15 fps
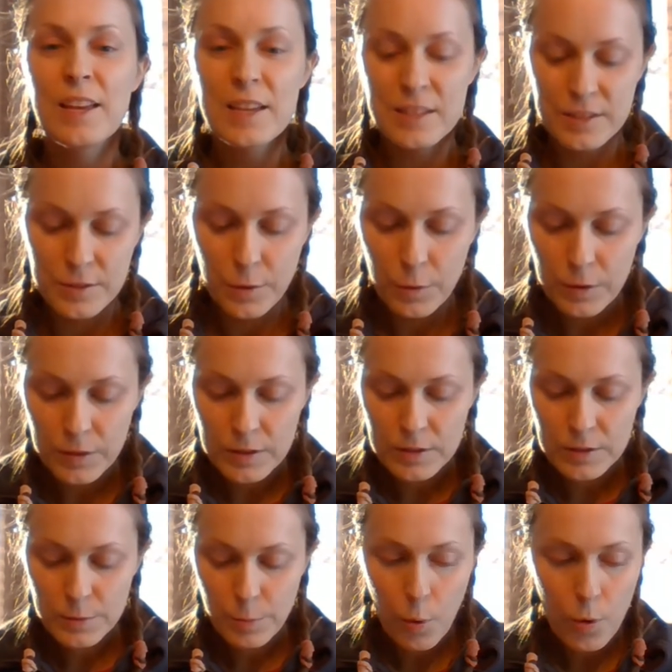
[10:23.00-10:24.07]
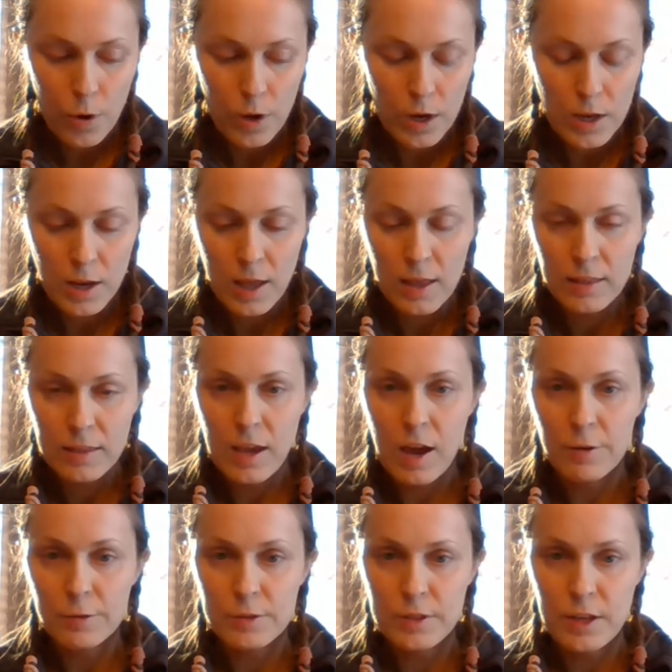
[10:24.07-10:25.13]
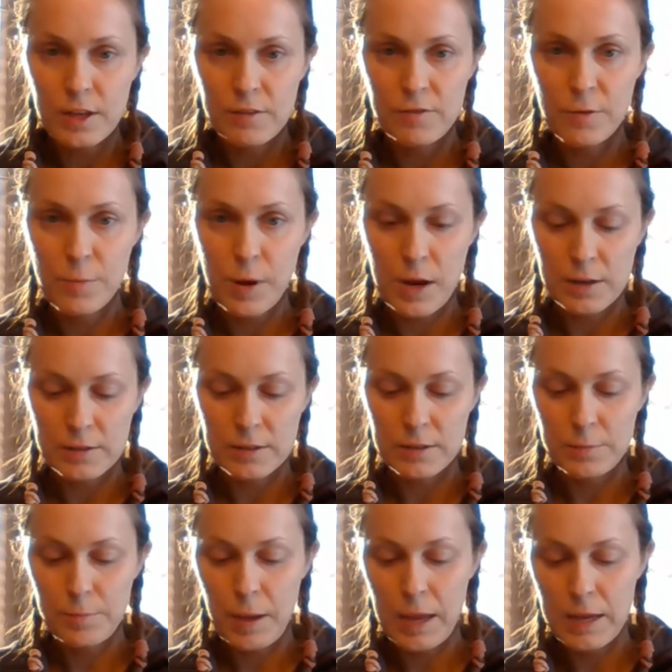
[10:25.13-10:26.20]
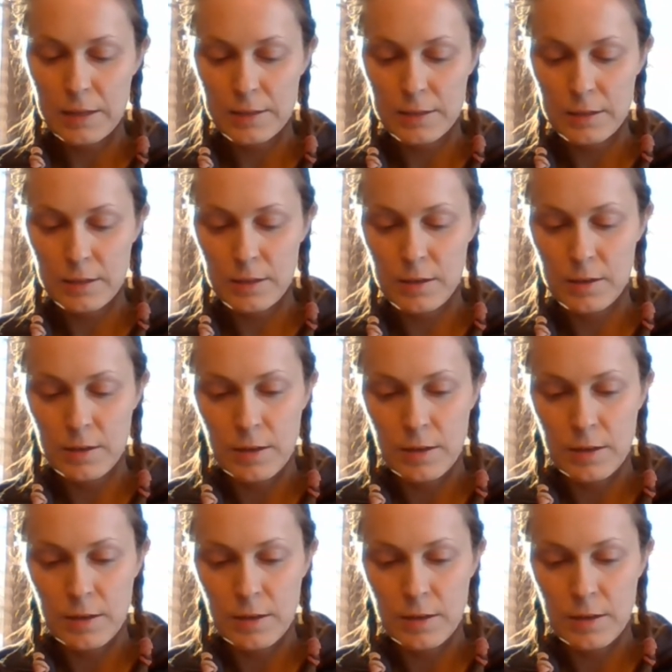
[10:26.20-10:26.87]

So at this point, the outside of your box is painted.